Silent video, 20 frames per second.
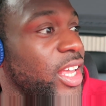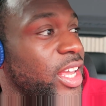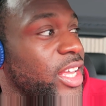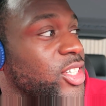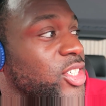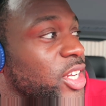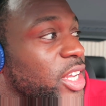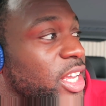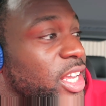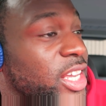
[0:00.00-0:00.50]

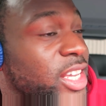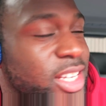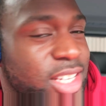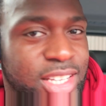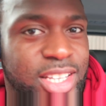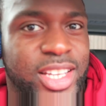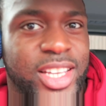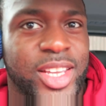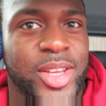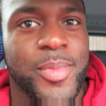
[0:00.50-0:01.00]

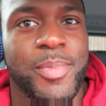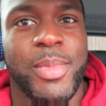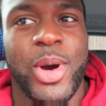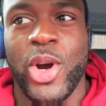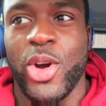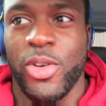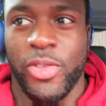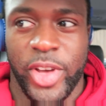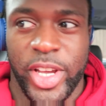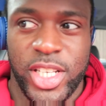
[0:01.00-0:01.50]
it
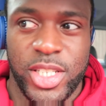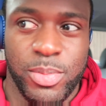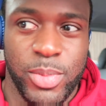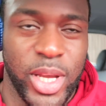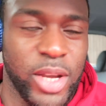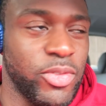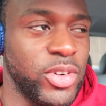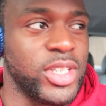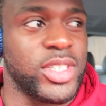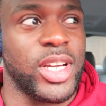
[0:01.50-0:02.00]
motivates
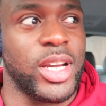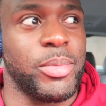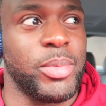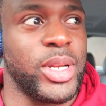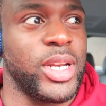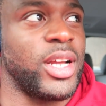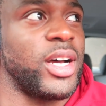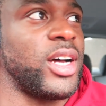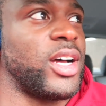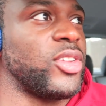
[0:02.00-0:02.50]
me every time.
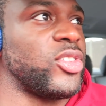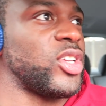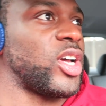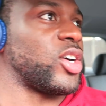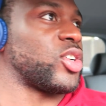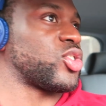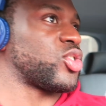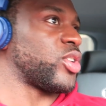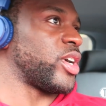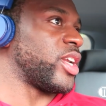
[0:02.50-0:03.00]
And I
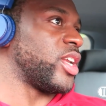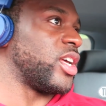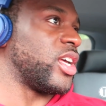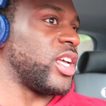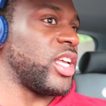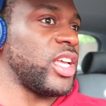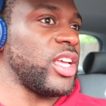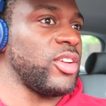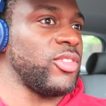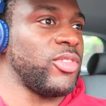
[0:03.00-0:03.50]
was trying
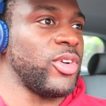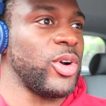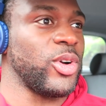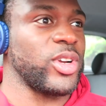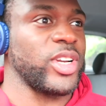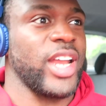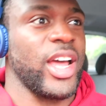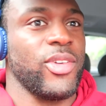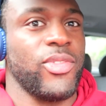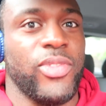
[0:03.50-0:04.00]
to
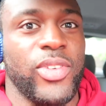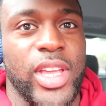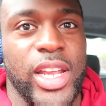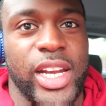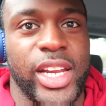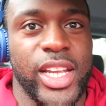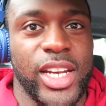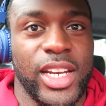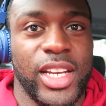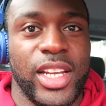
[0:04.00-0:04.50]
evoke that
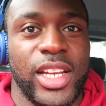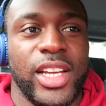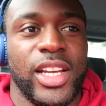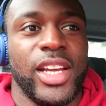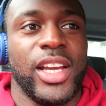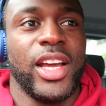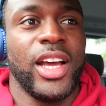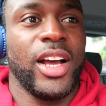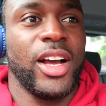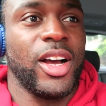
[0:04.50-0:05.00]
feeling
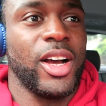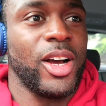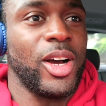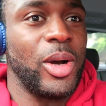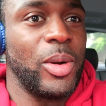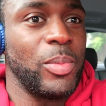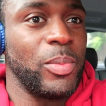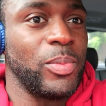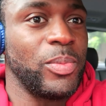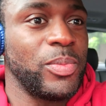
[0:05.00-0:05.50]

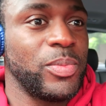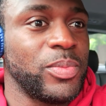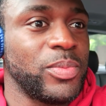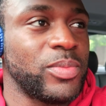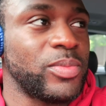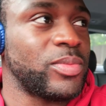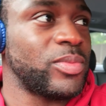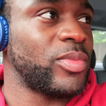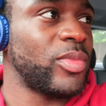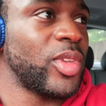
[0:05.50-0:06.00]

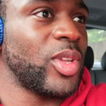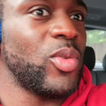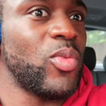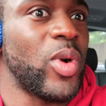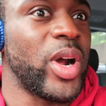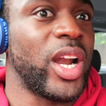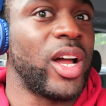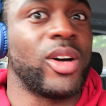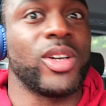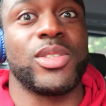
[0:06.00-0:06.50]

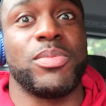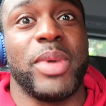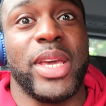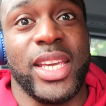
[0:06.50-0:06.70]
when I was